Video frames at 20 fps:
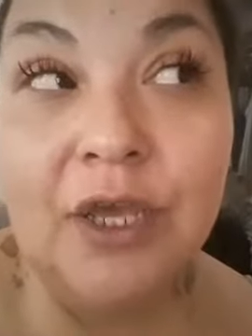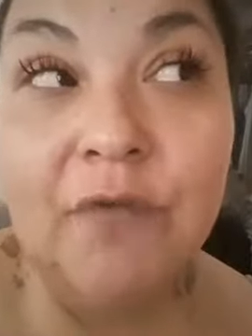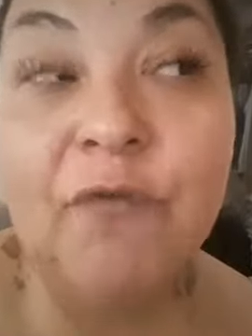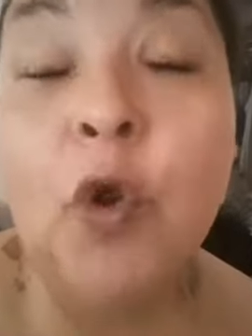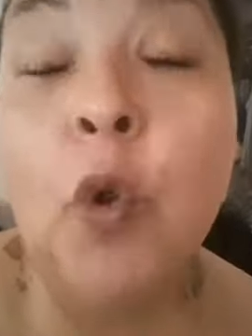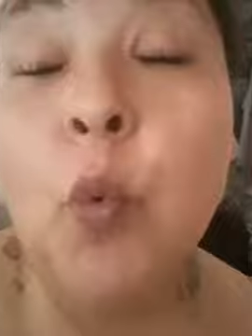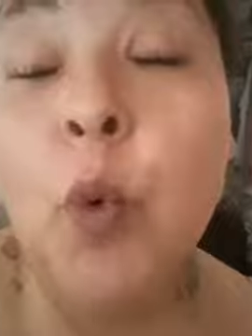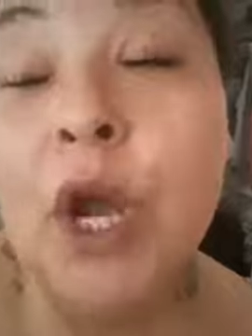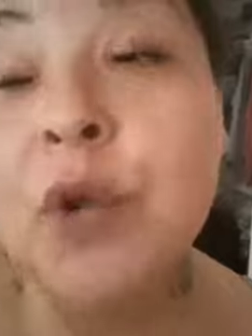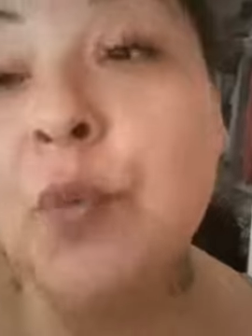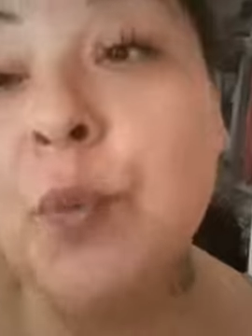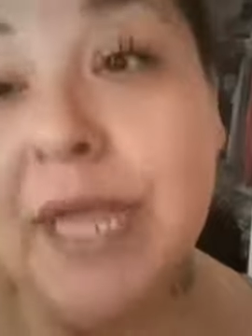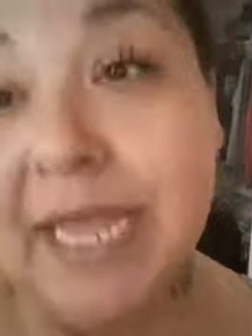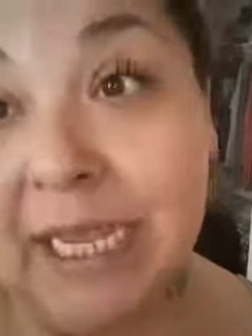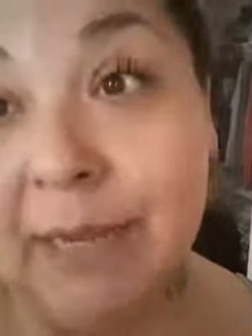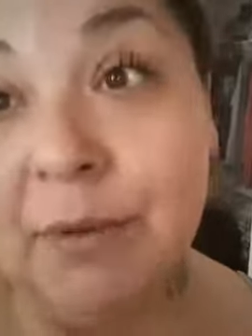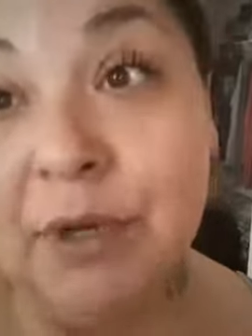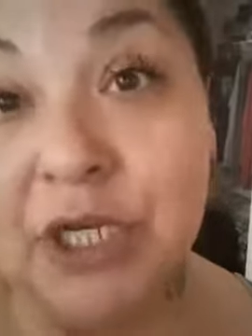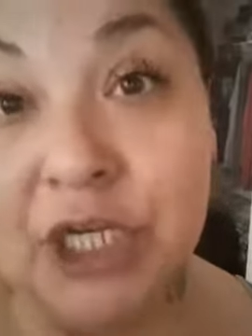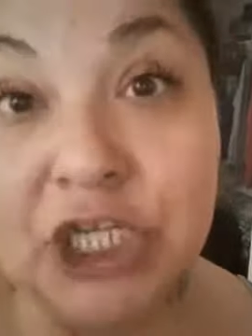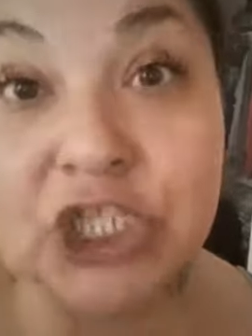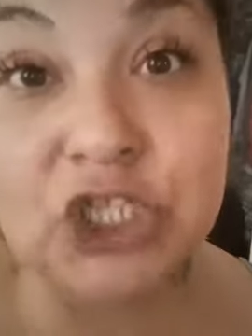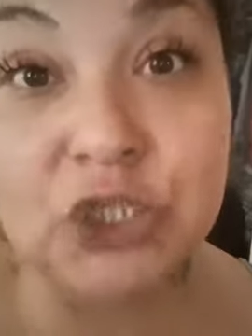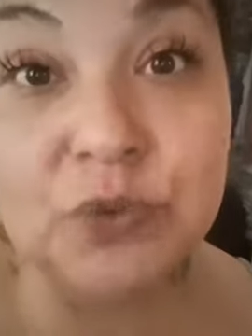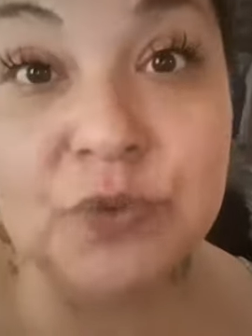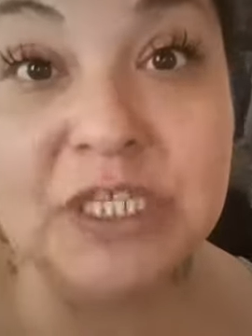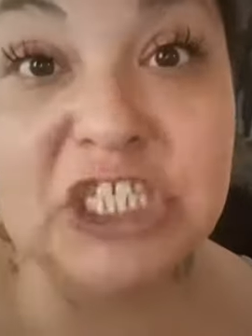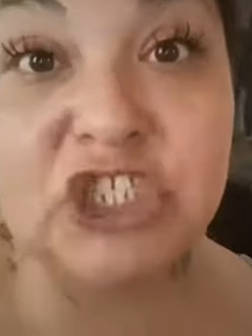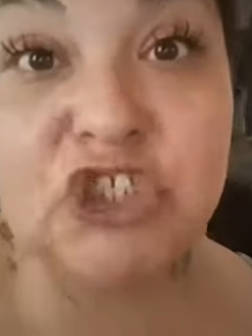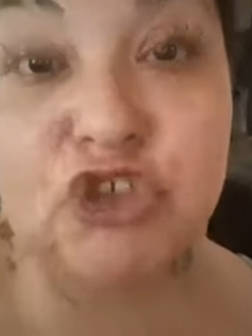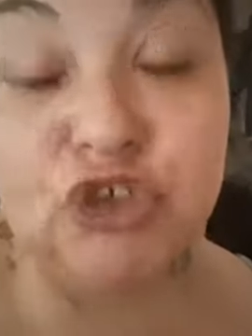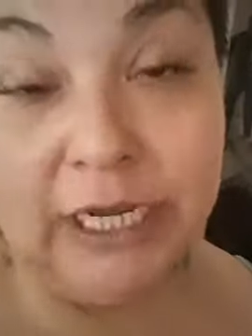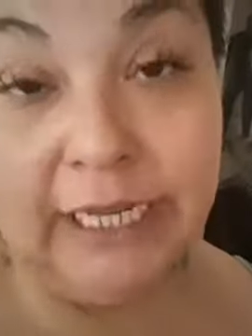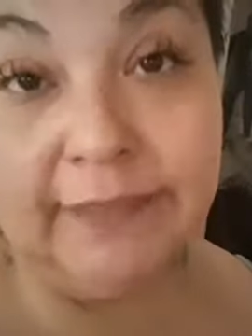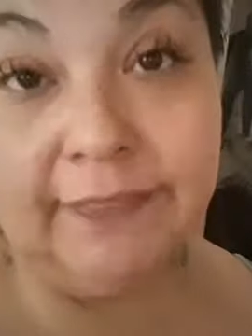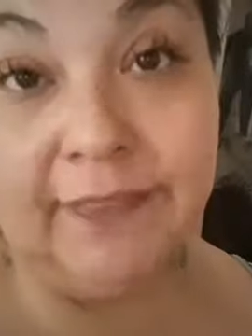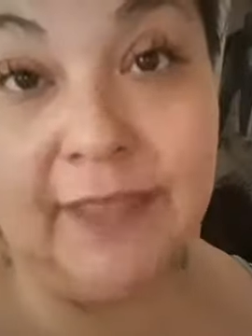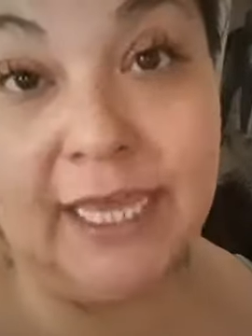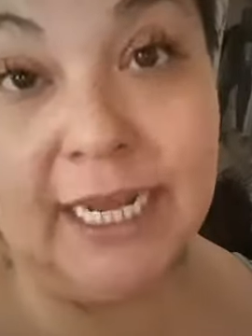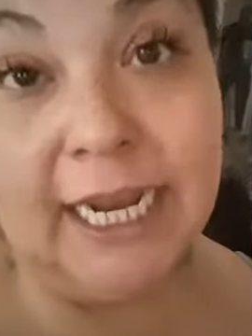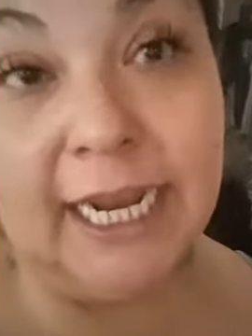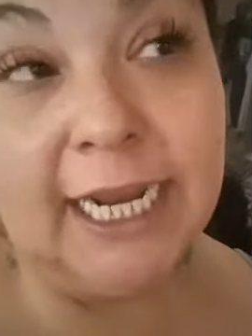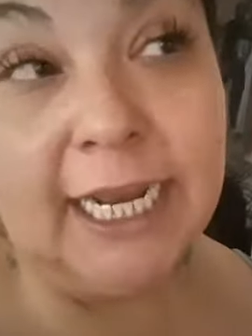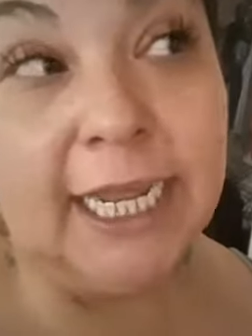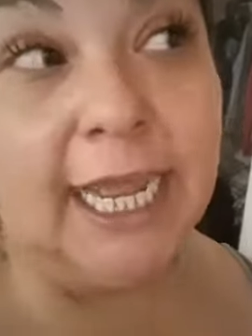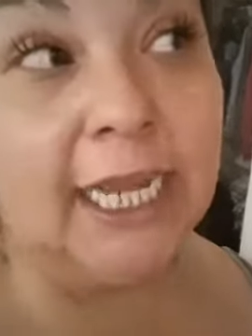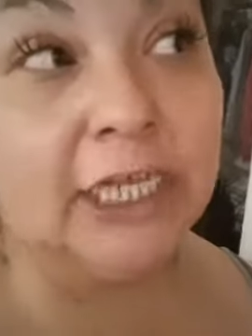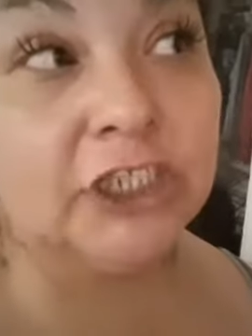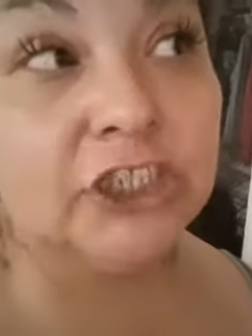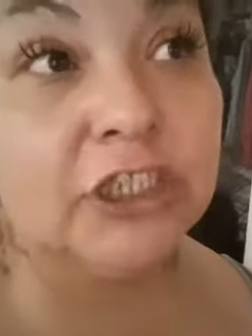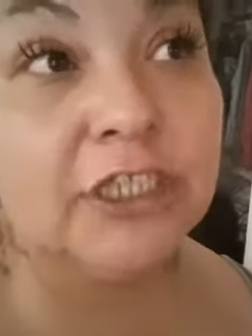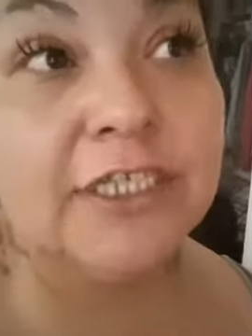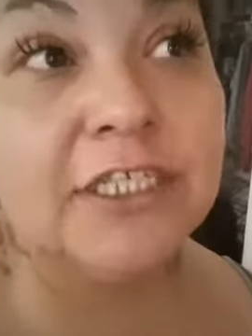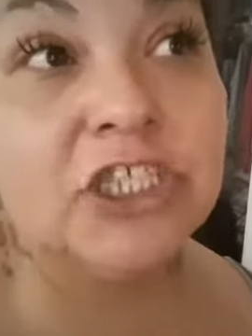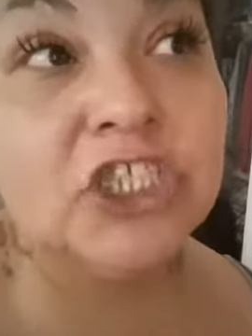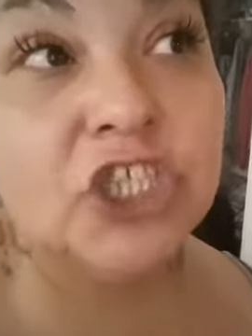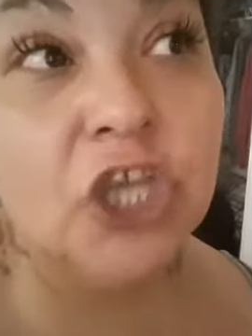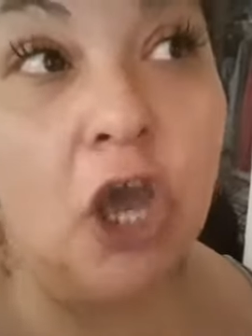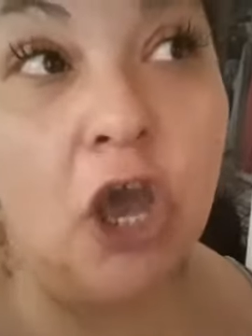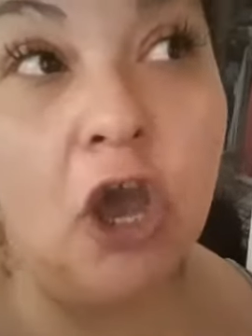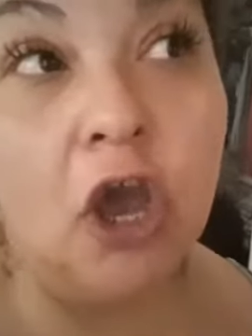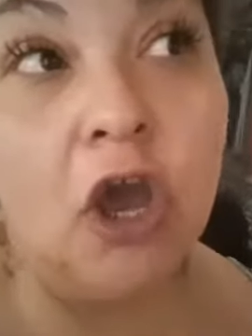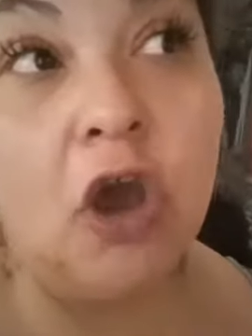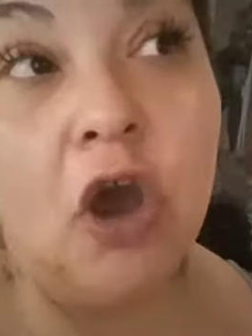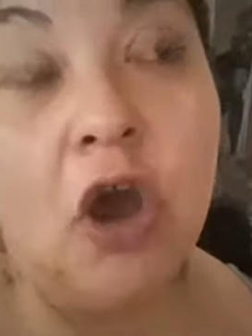for 1 week, I'm gonna do this drink that I actually saw